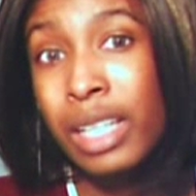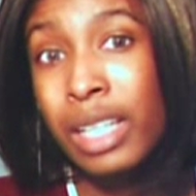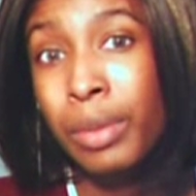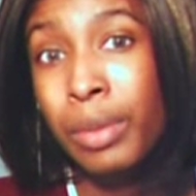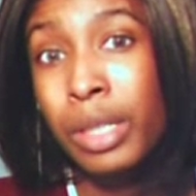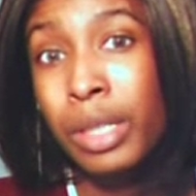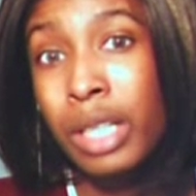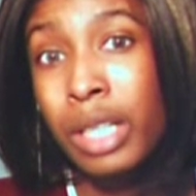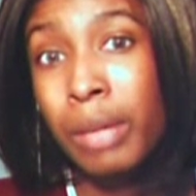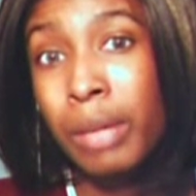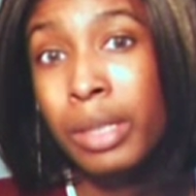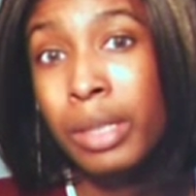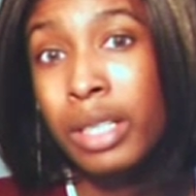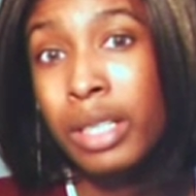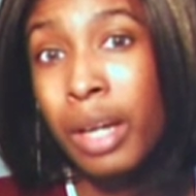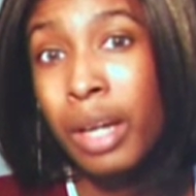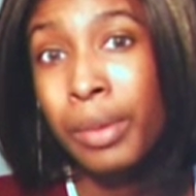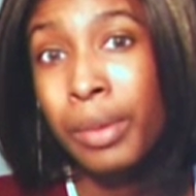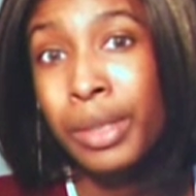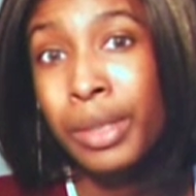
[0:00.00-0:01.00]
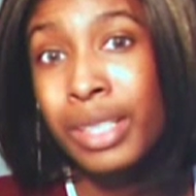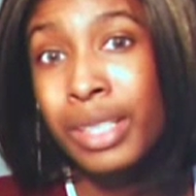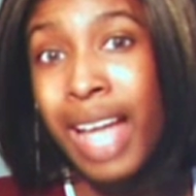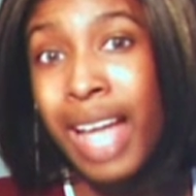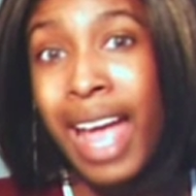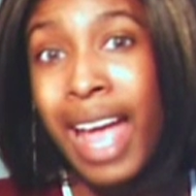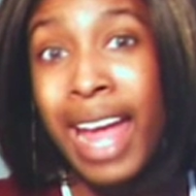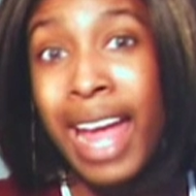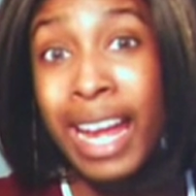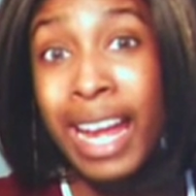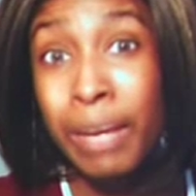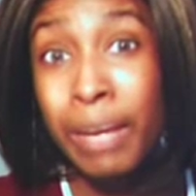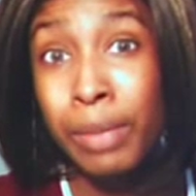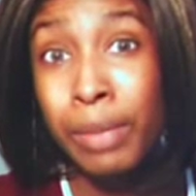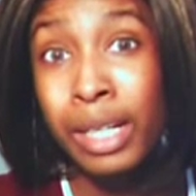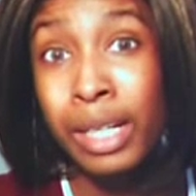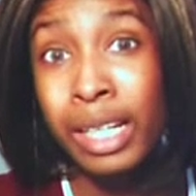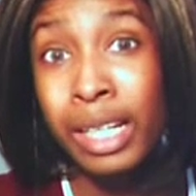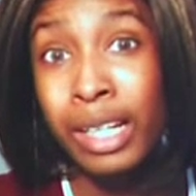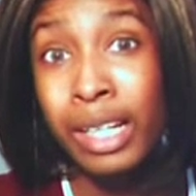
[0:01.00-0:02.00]

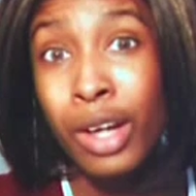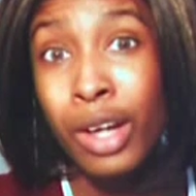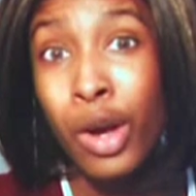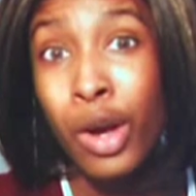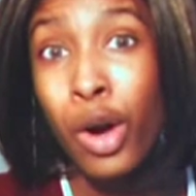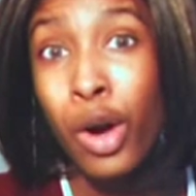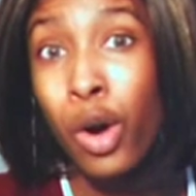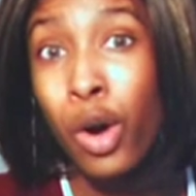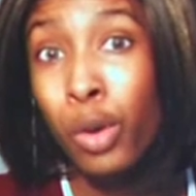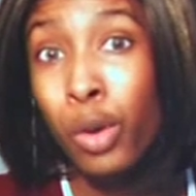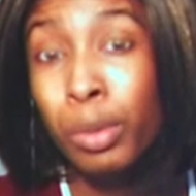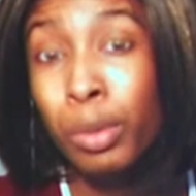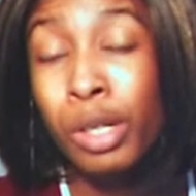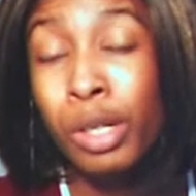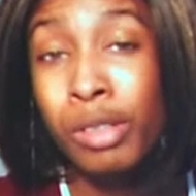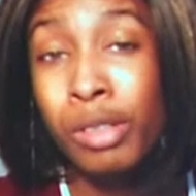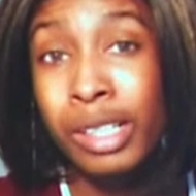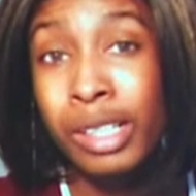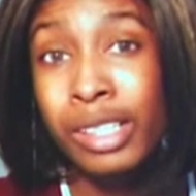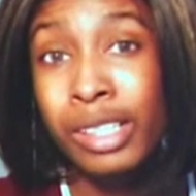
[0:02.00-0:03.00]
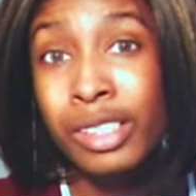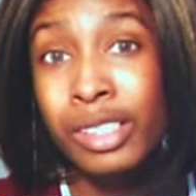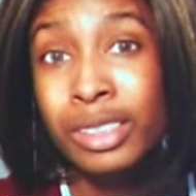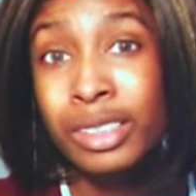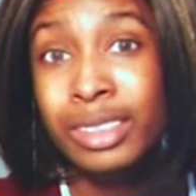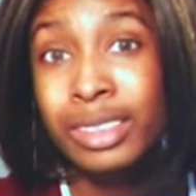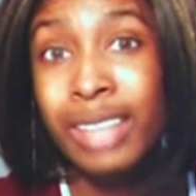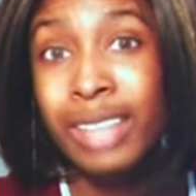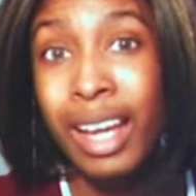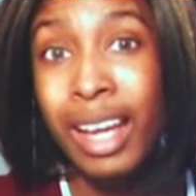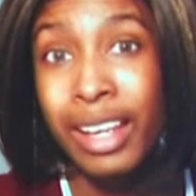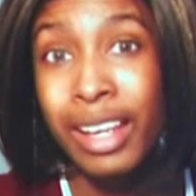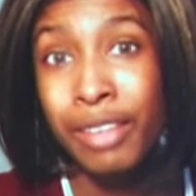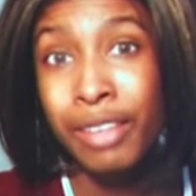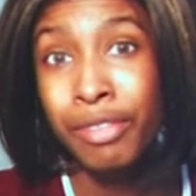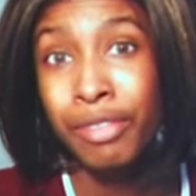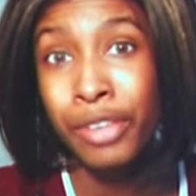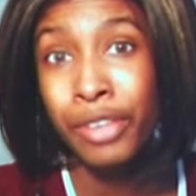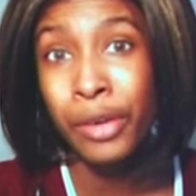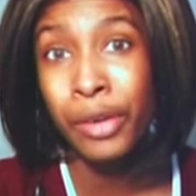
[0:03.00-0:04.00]

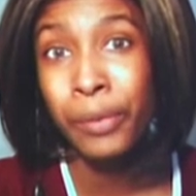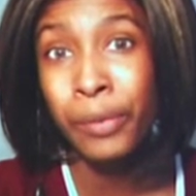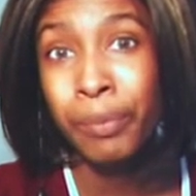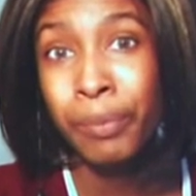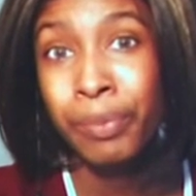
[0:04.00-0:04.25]
www.aphomecareers.info.